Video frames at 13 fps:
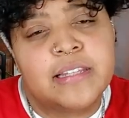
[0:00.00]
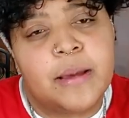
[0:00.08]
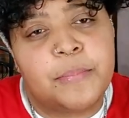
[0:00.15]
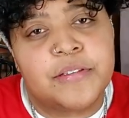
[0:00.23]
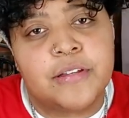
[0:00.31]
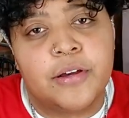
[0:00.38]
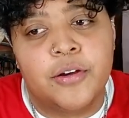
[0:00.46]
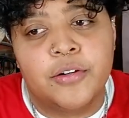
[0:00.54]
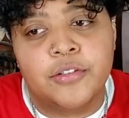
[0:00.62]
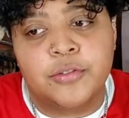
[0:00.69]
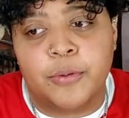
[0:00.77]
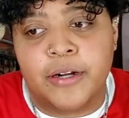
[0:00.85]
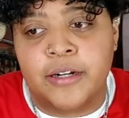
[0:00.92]

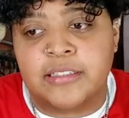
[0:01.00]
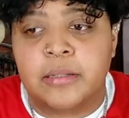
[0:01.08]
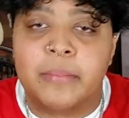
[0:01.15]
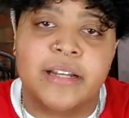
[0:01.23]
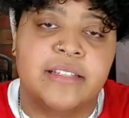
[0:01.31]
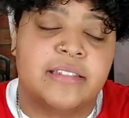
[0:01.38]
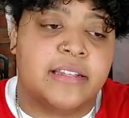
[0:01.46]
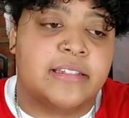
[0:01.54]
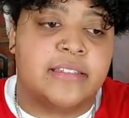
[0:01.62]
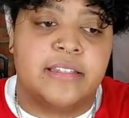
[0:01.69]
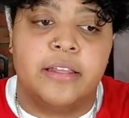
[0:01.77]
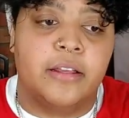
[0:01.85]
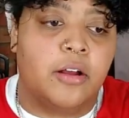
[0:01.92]
episodes where somebody's like
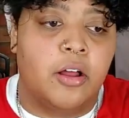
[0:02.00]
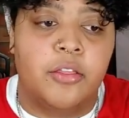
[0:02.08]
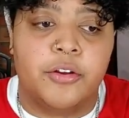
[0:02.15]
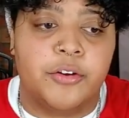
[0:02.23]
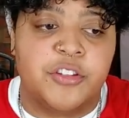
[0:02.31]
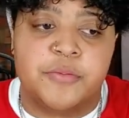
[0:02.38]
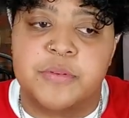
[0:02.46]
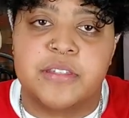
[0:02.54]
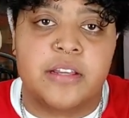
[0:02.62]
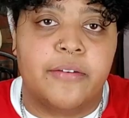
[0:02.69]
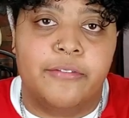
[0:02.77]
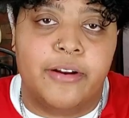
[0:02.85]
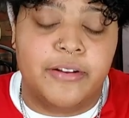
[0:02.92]
stealing all the Christmas
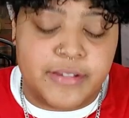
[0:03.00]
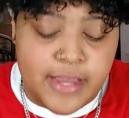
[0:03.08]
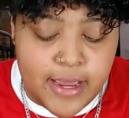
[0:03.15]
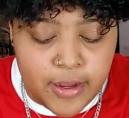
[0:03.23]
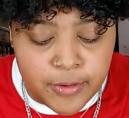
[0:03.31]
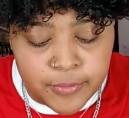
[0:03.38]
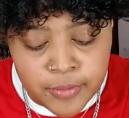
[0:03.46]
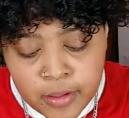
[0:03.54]
stuff around town.